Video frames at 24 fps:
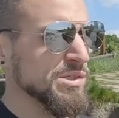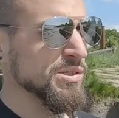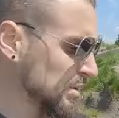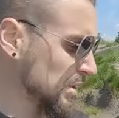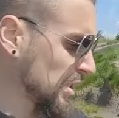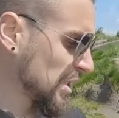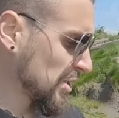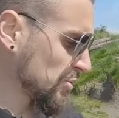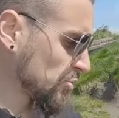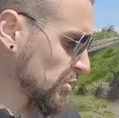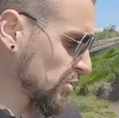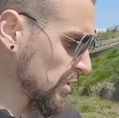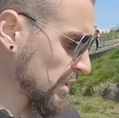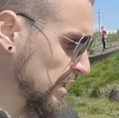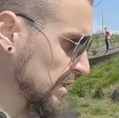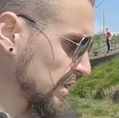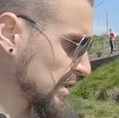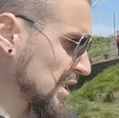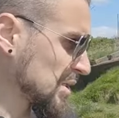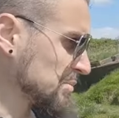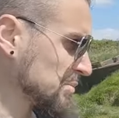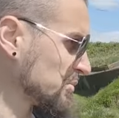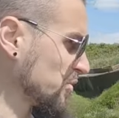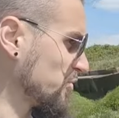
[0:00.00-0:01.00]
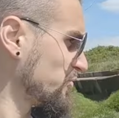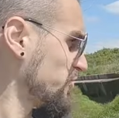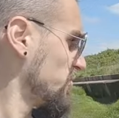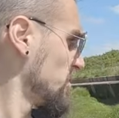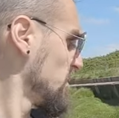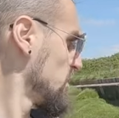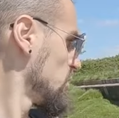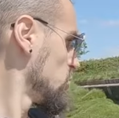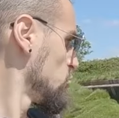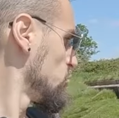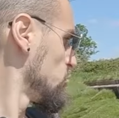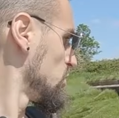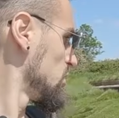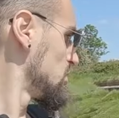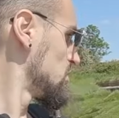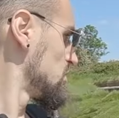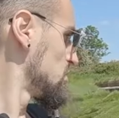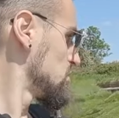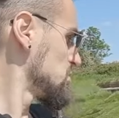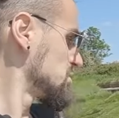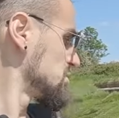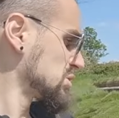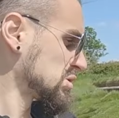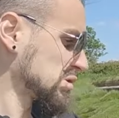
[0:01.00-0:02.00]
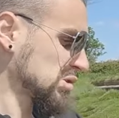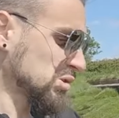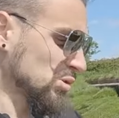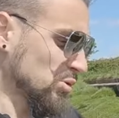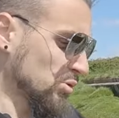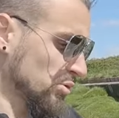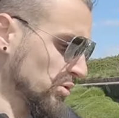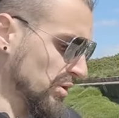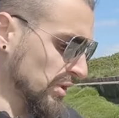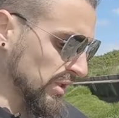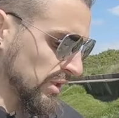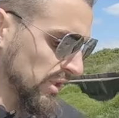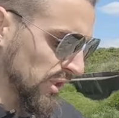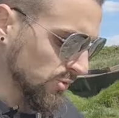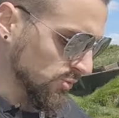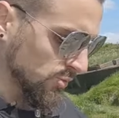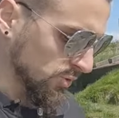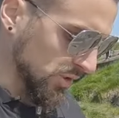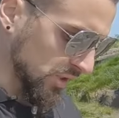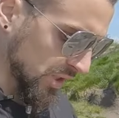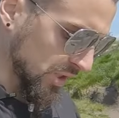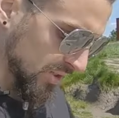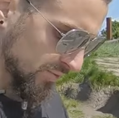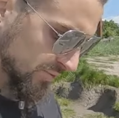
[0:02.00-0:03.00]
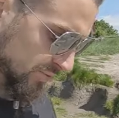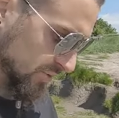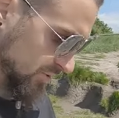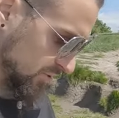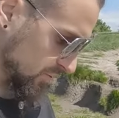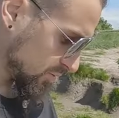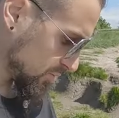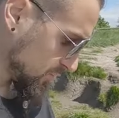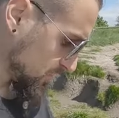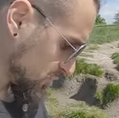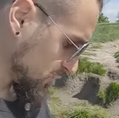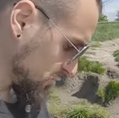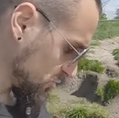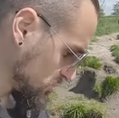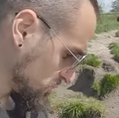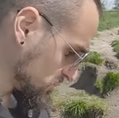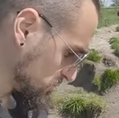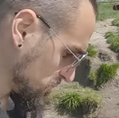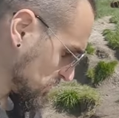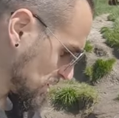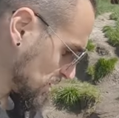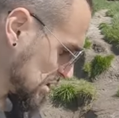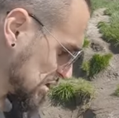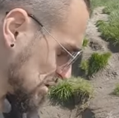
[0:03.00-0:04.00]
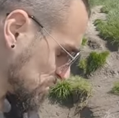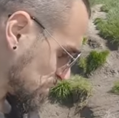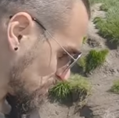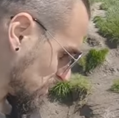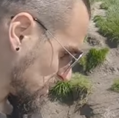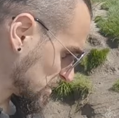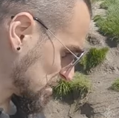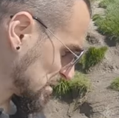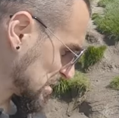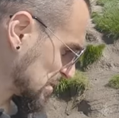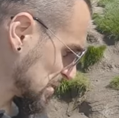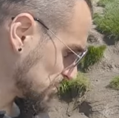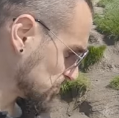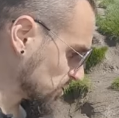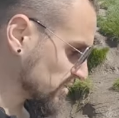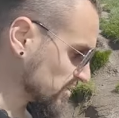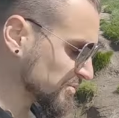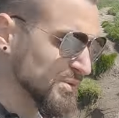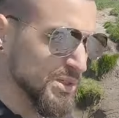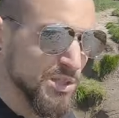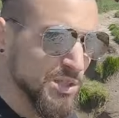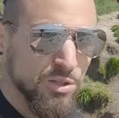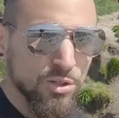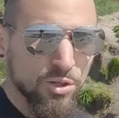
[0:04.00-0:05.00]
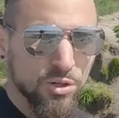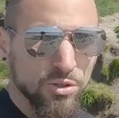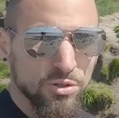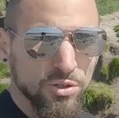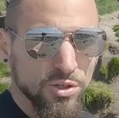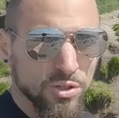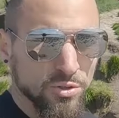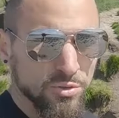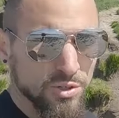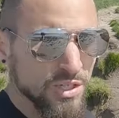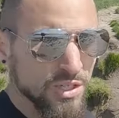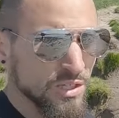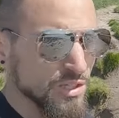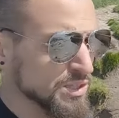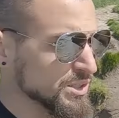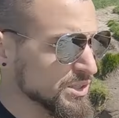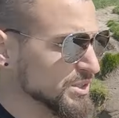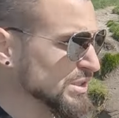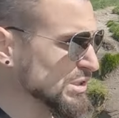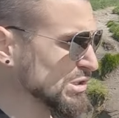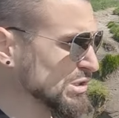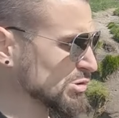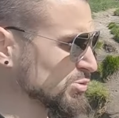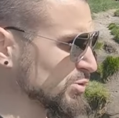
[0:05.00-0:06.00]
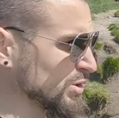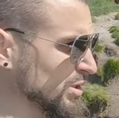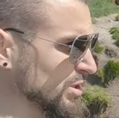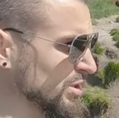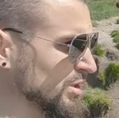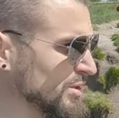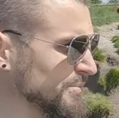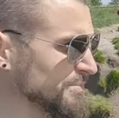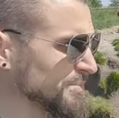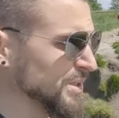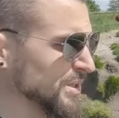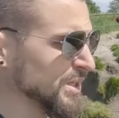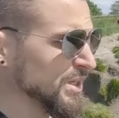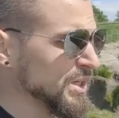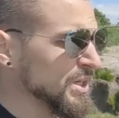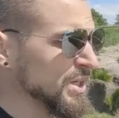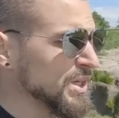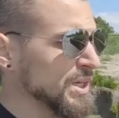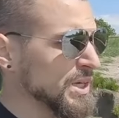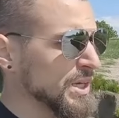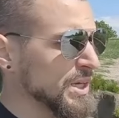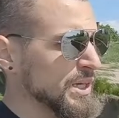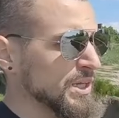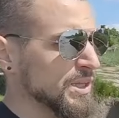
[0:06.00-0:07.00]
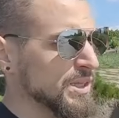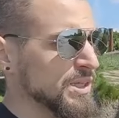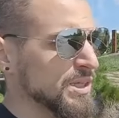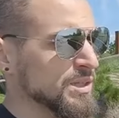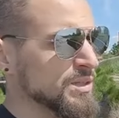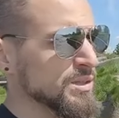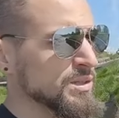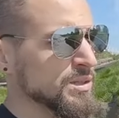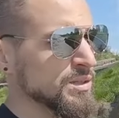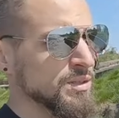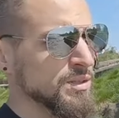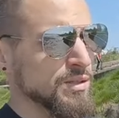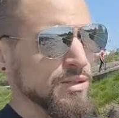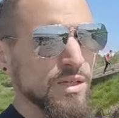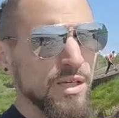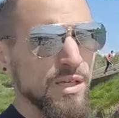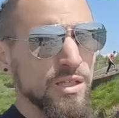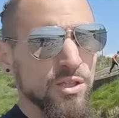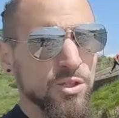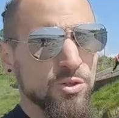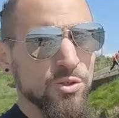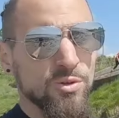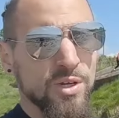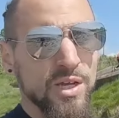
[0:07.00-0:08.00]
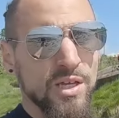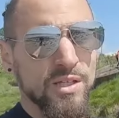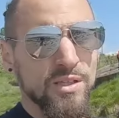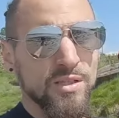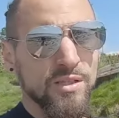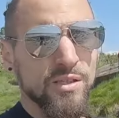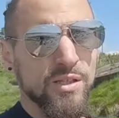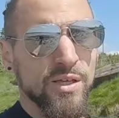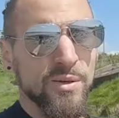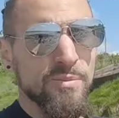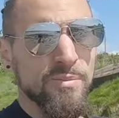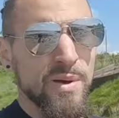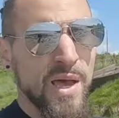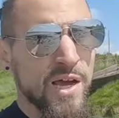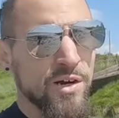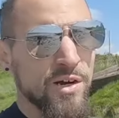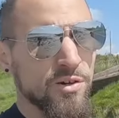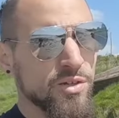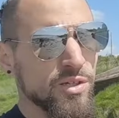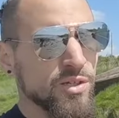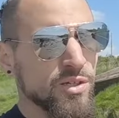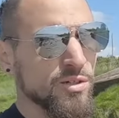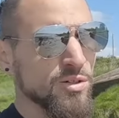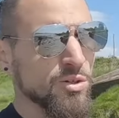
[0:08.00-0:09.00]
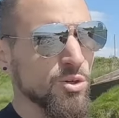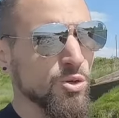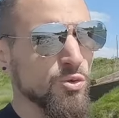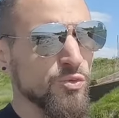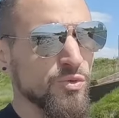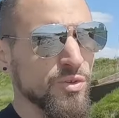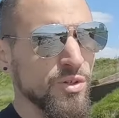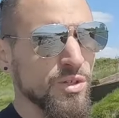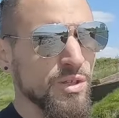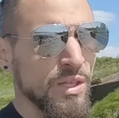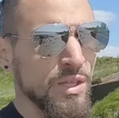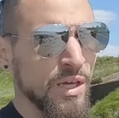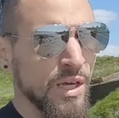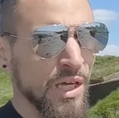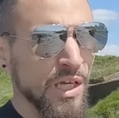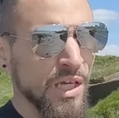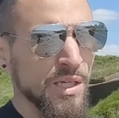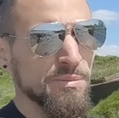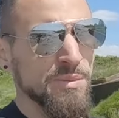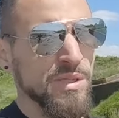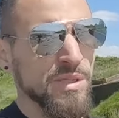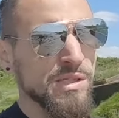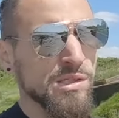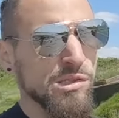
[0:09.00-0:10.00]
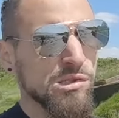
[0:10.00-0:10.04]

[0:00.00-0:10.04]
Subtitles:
They would let them fill with soil and whatever, although these parts seem to have been concreted as well, and then that created a barrier over time and